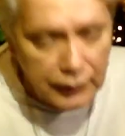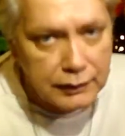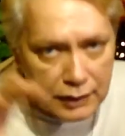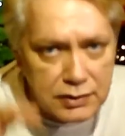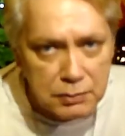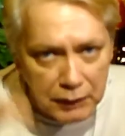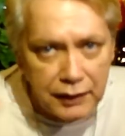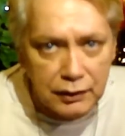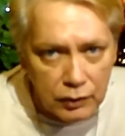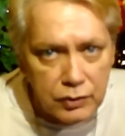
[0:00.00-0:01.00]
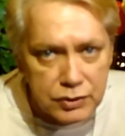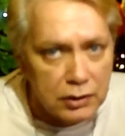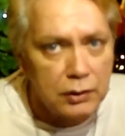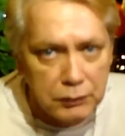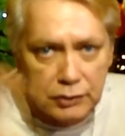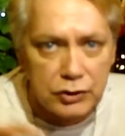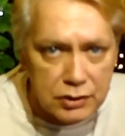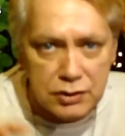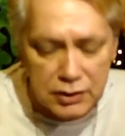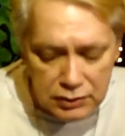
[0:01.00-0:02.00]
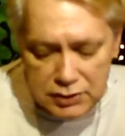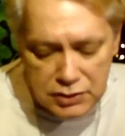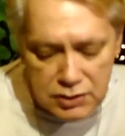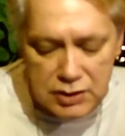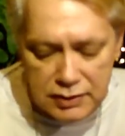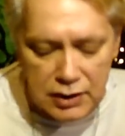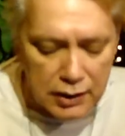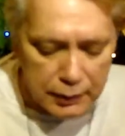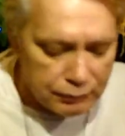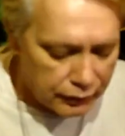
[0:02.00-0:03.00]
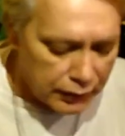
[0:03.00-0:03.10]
Doesn't mean you're losing him, you just, this isn't time for